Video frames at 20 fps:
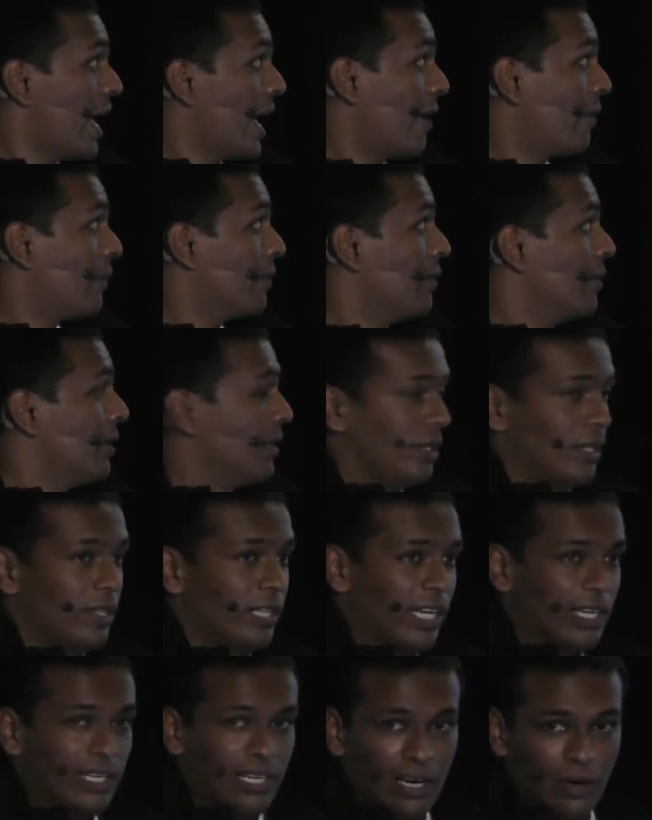you have
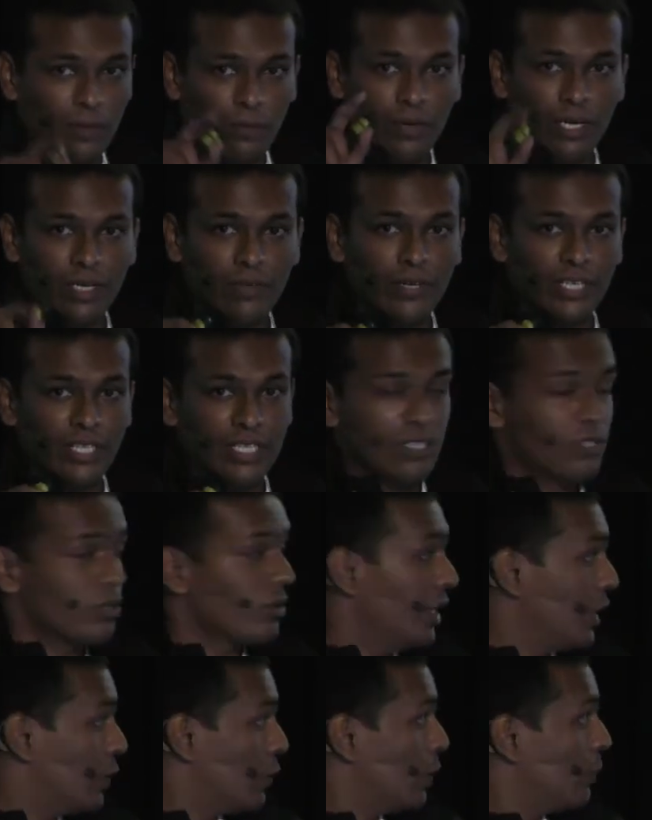like a 1 written,
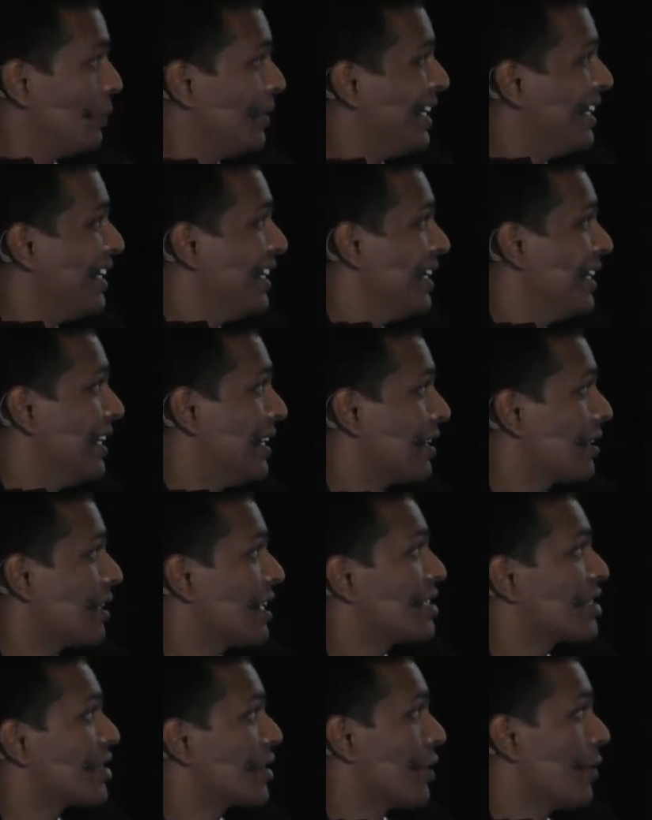so it will be in a
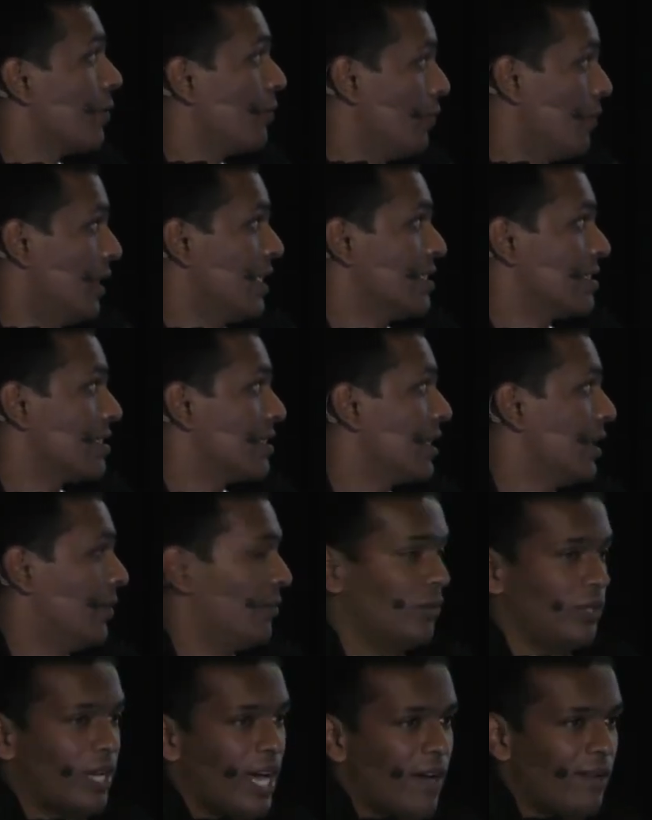cluster of 1s.
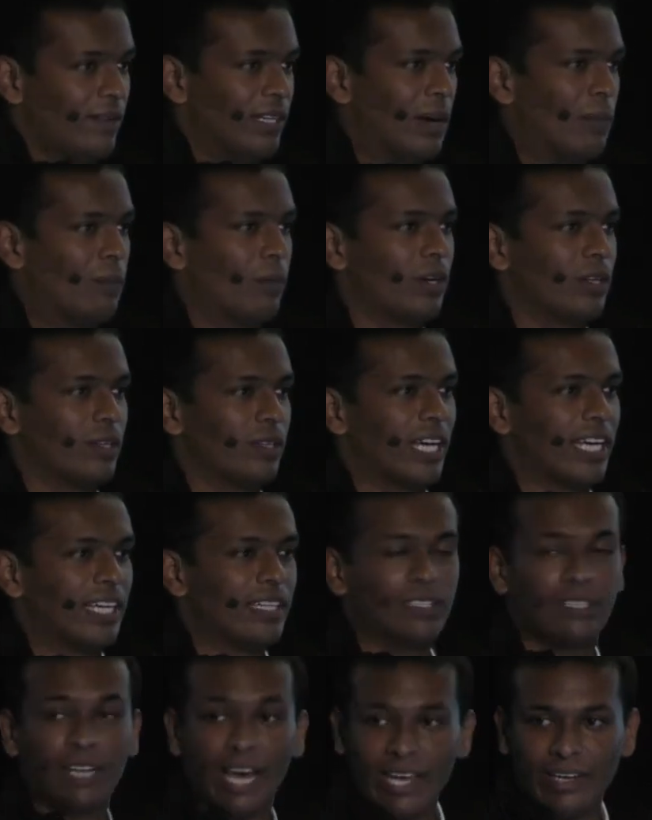If you have a number
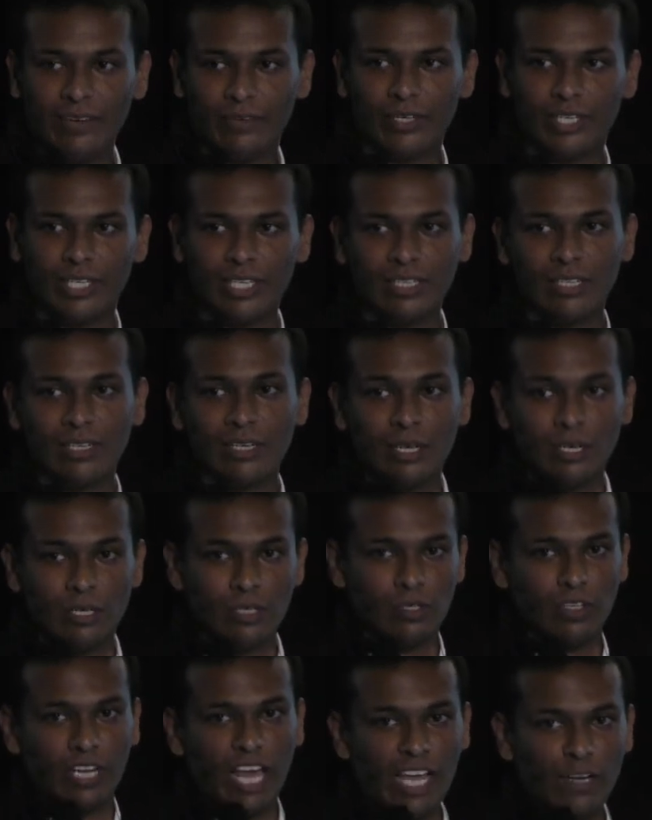like 9 written,
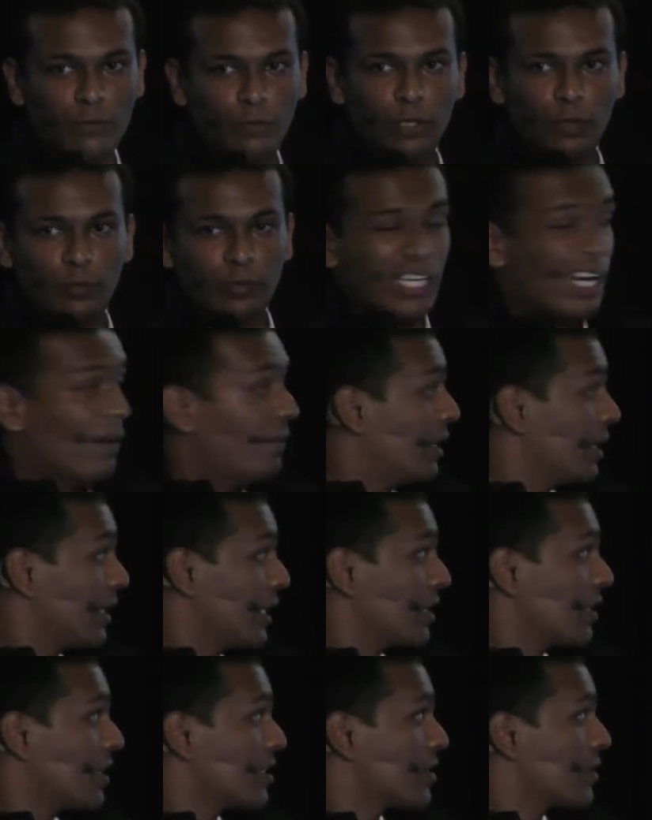so 9 will be
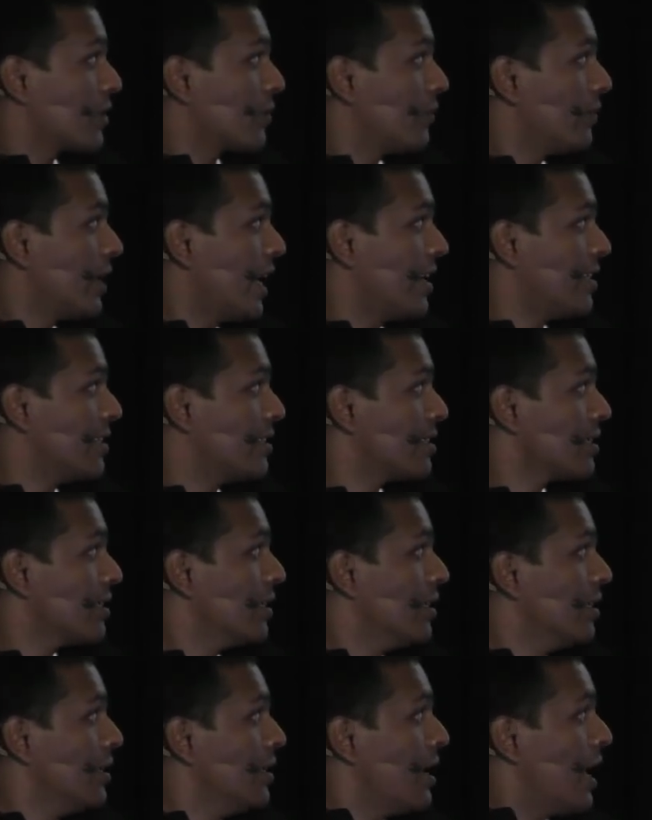among a cluster of 9s.
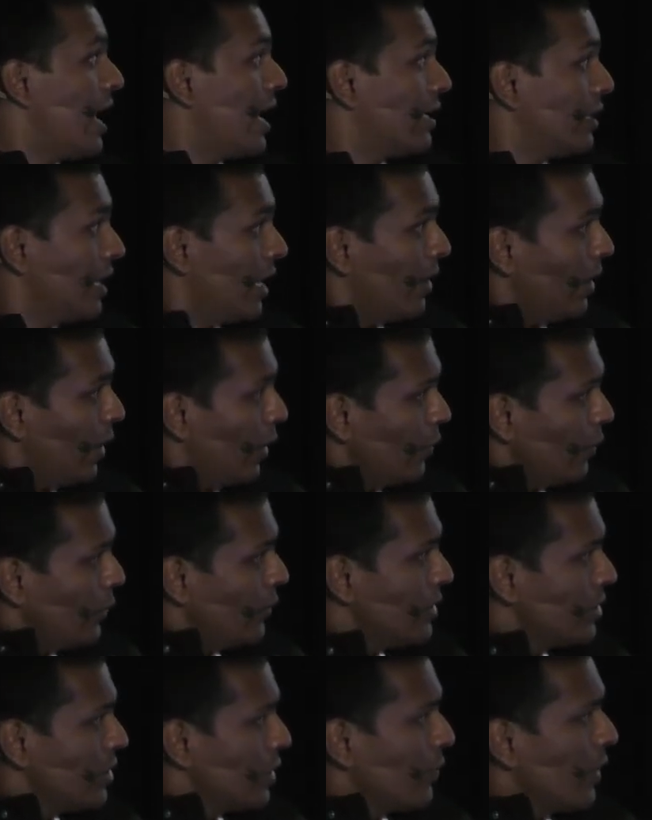And every
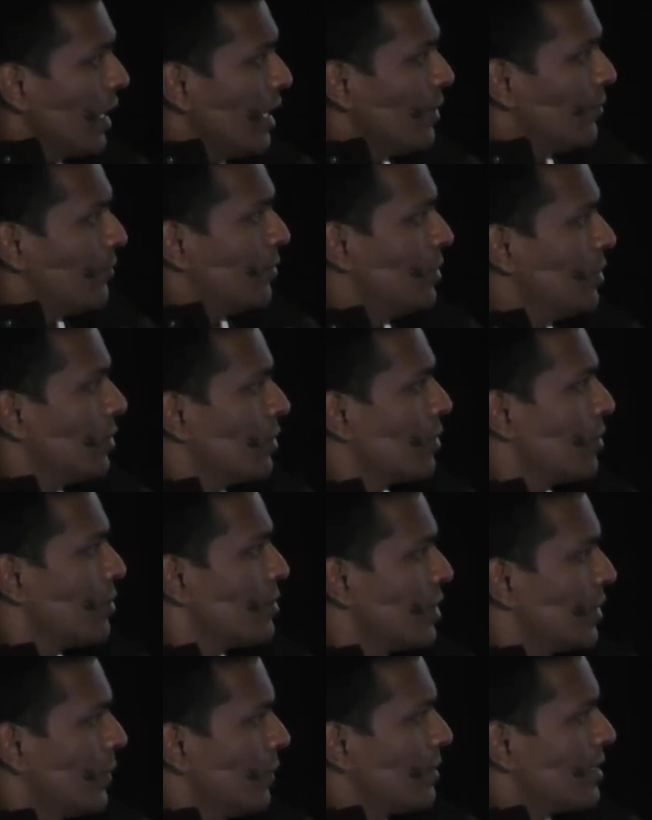once in a while, if you look
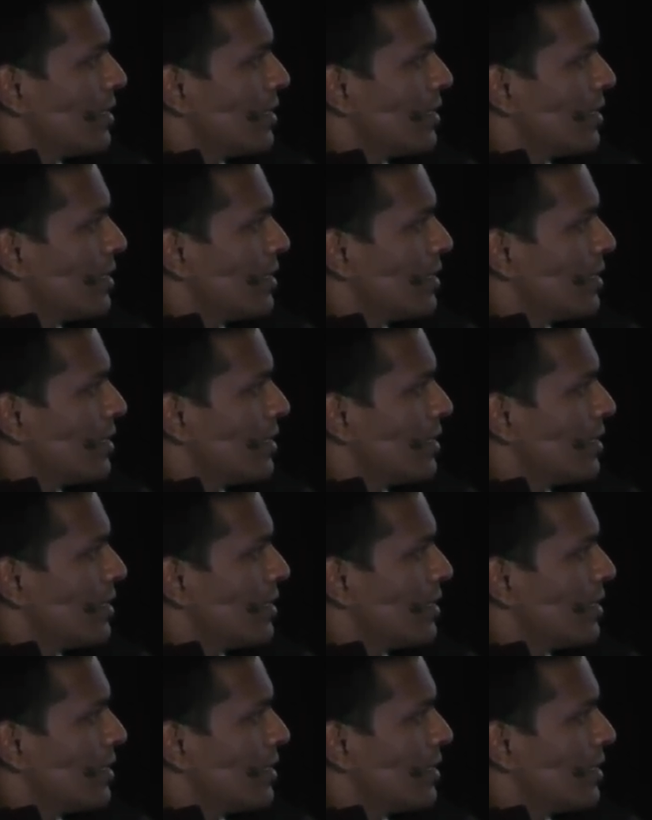closer,